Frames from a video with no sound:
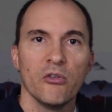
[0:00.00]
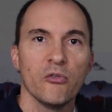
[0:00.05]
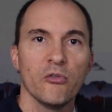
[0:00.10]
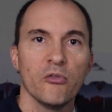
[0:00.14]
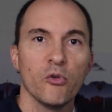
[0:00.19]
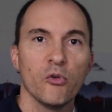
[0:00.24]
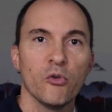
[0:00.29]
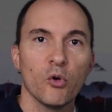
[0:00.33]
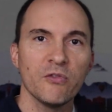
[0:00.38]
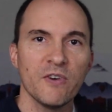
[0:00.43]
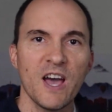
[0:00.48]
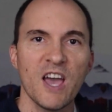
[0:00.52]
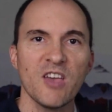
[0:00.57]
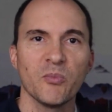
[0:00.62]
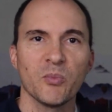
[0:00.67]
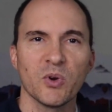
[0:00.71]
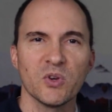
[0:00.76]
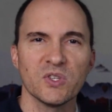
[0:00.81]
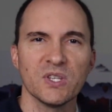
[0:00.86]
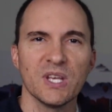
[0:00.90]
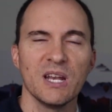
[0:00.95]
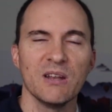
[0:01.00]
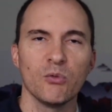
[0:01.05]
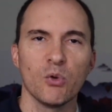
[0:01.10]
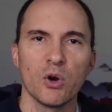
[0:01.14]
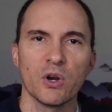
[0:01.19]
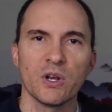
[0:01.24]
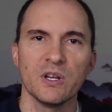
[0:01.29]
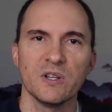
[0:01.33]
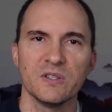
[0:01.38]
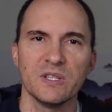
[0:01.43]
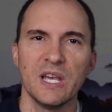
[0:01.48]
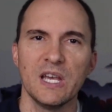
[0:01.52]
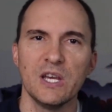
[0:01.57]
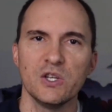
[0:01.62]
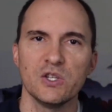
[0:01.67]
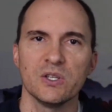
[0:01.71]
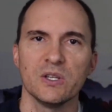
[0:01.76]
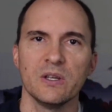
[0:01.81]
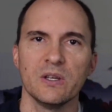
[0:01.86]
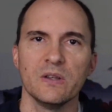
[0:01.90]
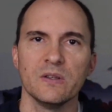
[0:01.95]
45% of
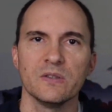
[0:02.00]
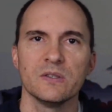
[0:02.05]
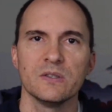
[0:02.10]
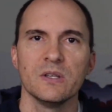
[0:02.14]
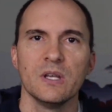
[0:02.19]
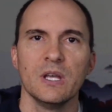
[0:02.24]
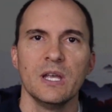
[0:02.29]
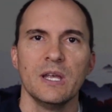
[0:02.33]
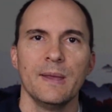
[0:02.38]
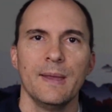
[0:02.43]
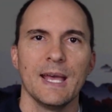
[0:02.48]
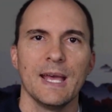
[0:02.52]
organizations